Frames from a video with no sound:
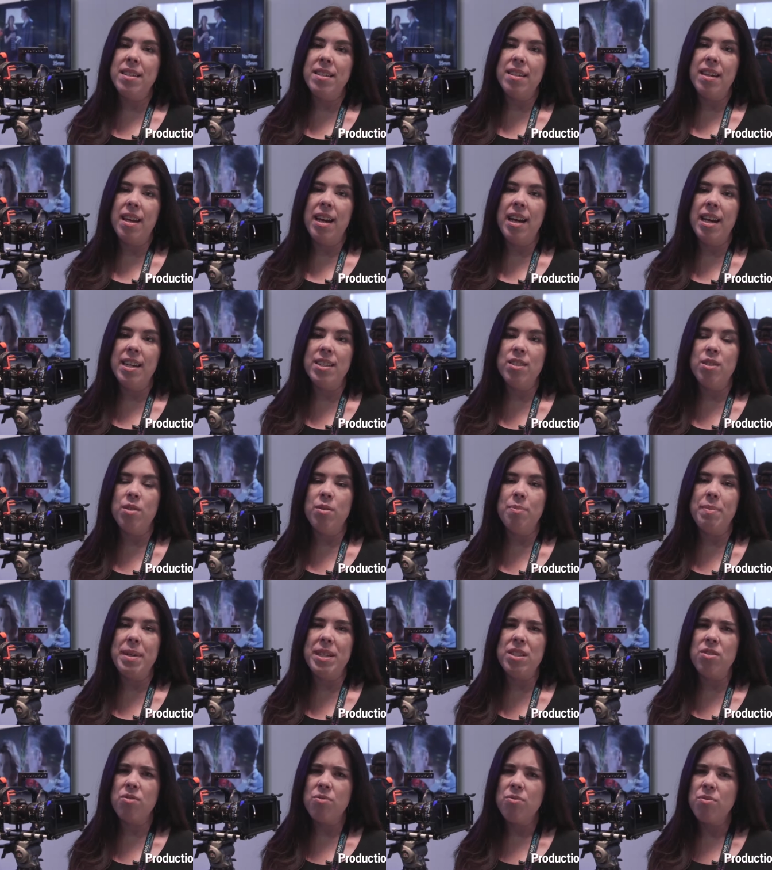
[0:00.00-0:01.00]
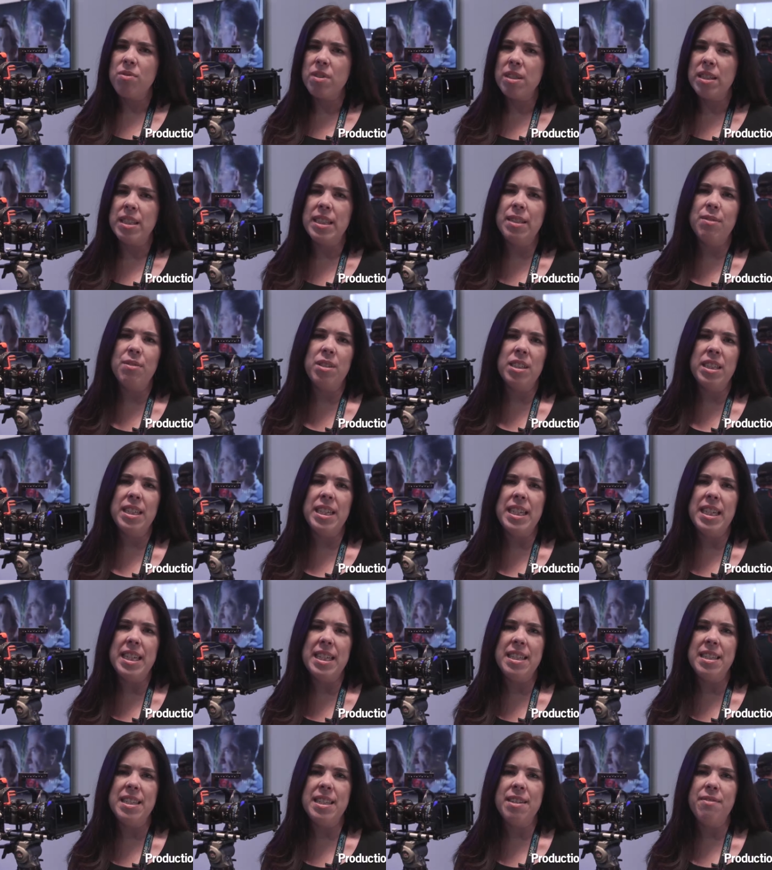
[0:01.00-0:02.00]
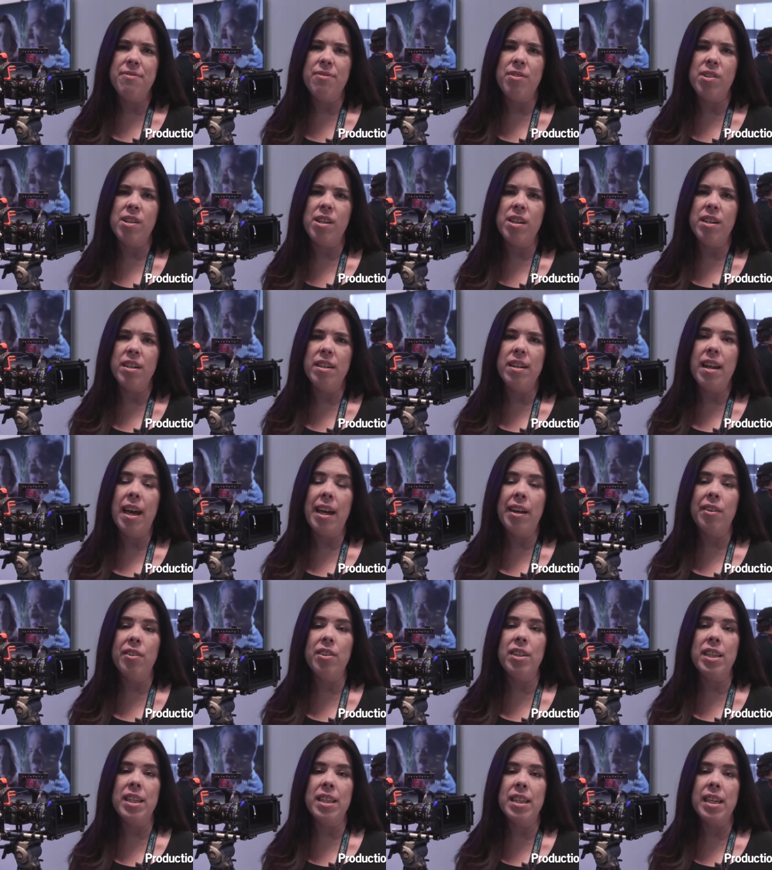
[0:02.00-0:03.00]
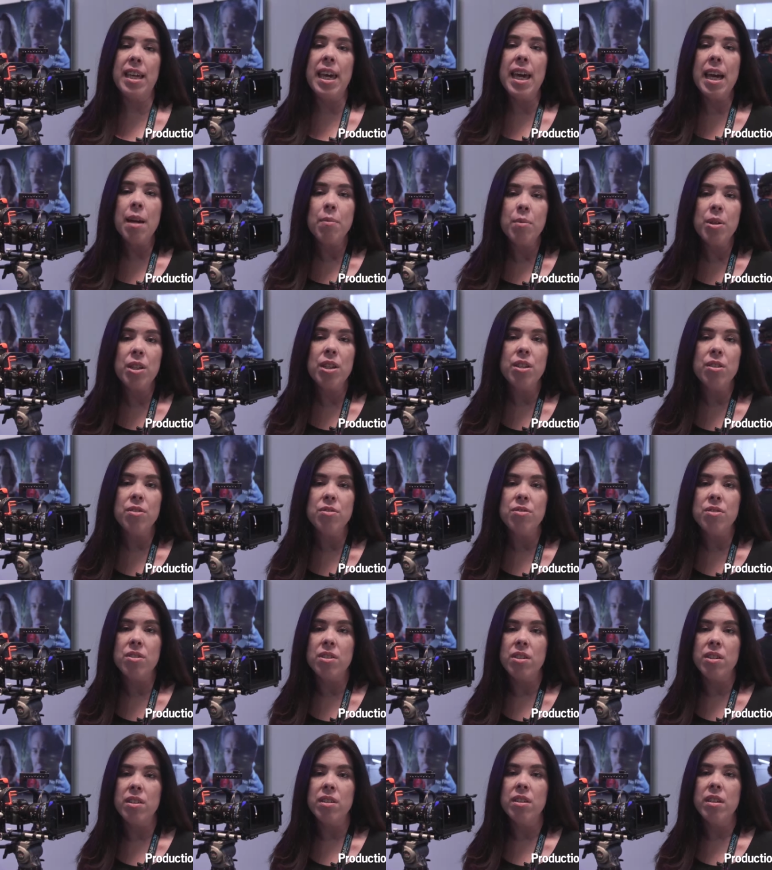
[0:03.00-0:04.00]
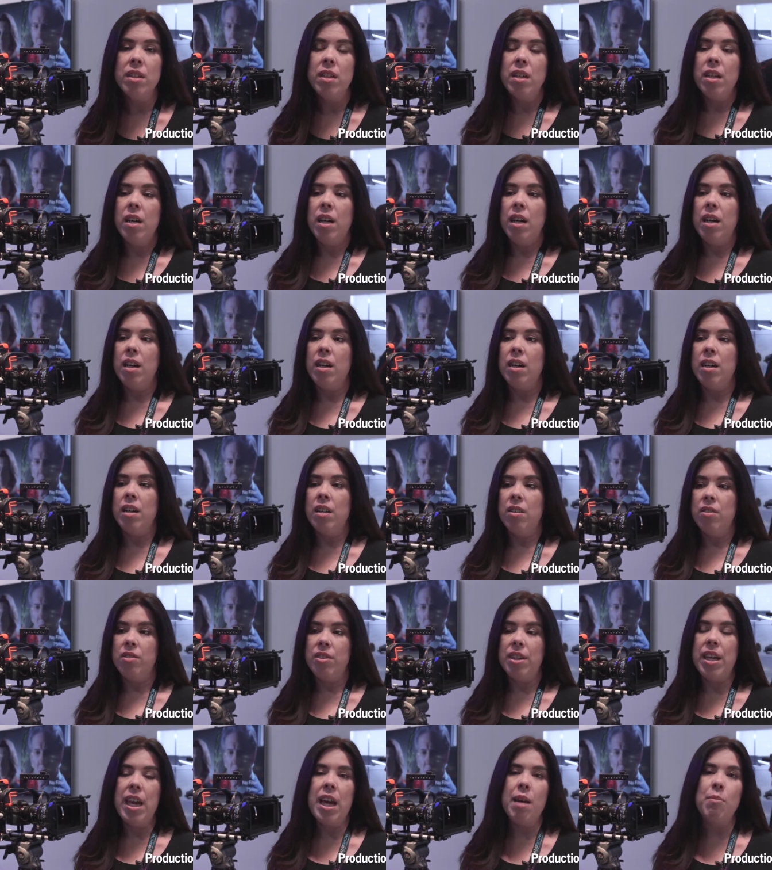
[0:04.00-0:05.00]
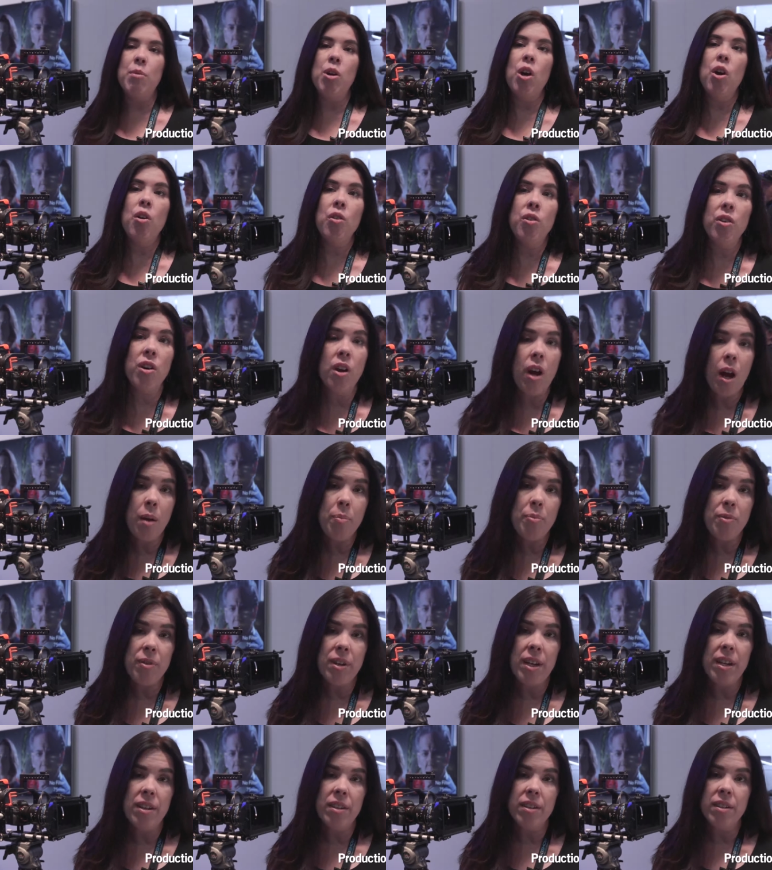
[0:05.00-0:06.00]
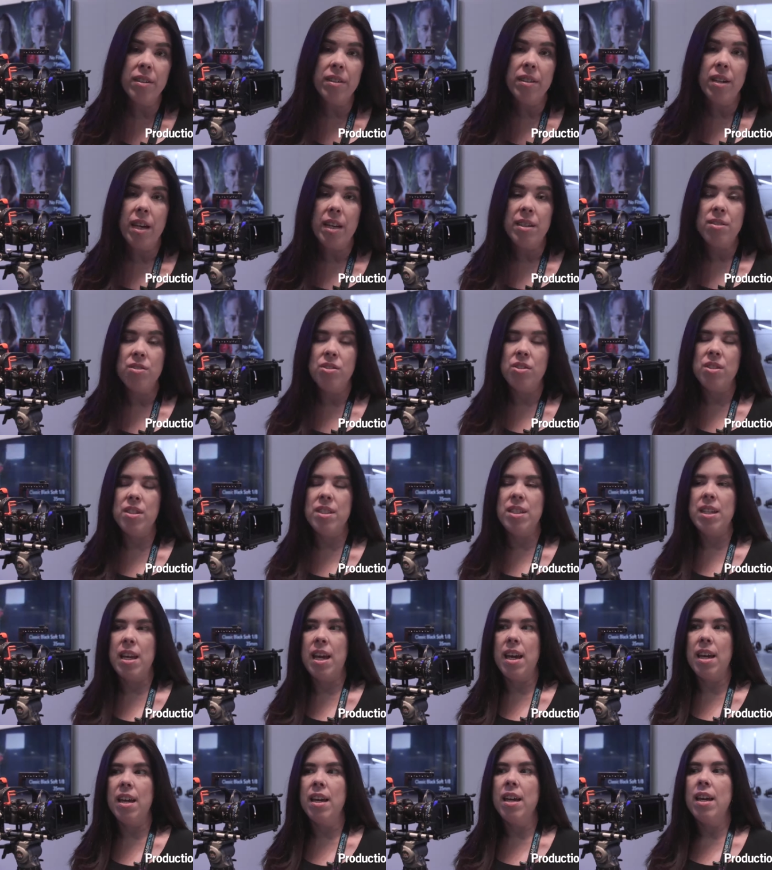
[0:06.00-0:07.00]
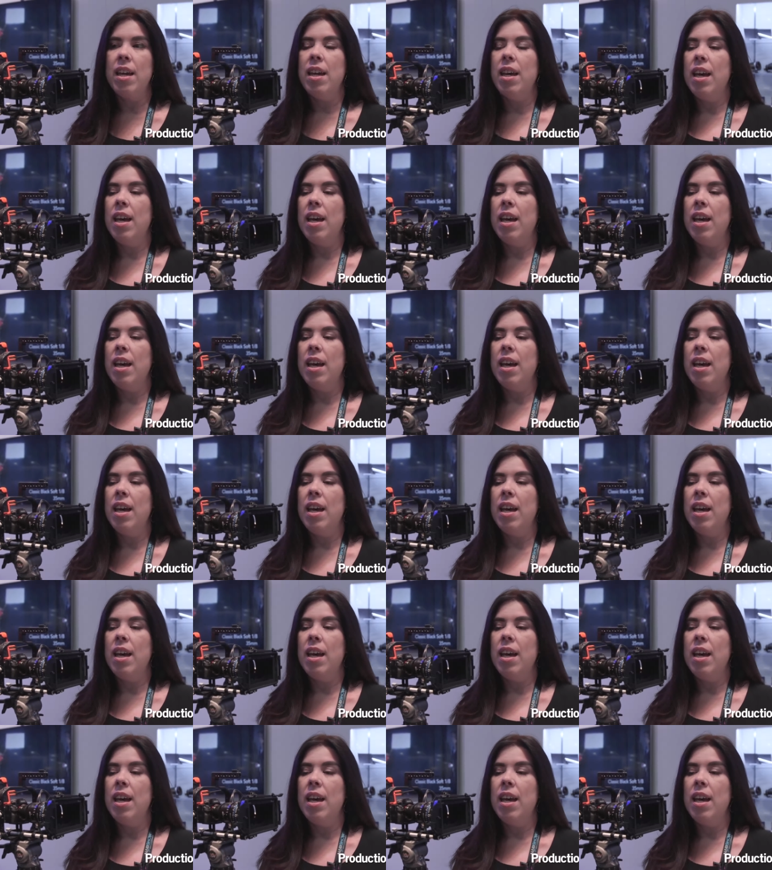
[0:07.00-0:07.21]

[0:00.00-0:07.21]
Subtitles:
So it makes it really, really easy for not only the camera user or the camera owner operator, I should say,